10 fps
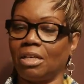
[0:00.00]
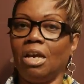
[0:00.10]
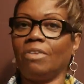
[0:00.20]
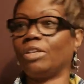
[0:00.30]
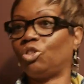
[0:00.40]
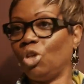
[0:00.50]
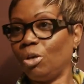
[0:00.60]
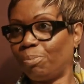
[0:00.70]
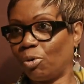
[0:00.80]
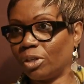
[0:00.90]
There's no
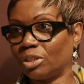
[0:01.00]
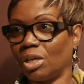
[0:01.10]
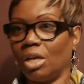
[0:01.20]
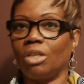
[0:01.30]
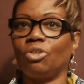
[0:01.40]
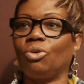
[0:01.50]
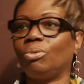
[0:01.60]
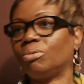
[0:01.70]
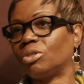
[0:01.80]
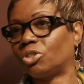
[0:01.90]
point
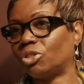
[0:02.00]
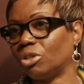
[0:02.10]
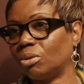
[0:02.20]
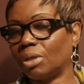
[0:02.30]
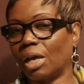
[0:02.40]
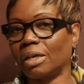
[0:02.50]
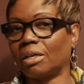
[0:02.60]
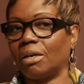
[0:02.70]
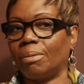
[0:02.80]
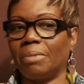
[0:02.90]

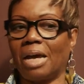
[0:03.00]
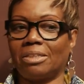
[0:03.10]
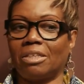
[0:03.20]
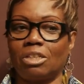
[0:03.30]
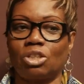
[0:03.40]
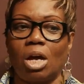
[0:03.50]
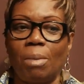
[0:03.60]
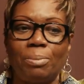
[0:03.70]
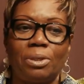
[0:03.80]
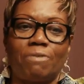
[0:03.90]
as an
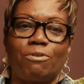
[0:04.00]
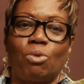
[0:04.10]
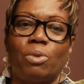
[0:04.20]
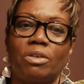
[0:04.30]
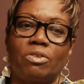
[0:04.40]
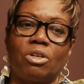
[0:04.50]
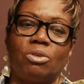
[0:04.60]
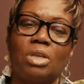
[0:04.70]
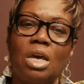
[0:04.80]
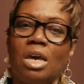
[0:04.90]
example, if you're one of those,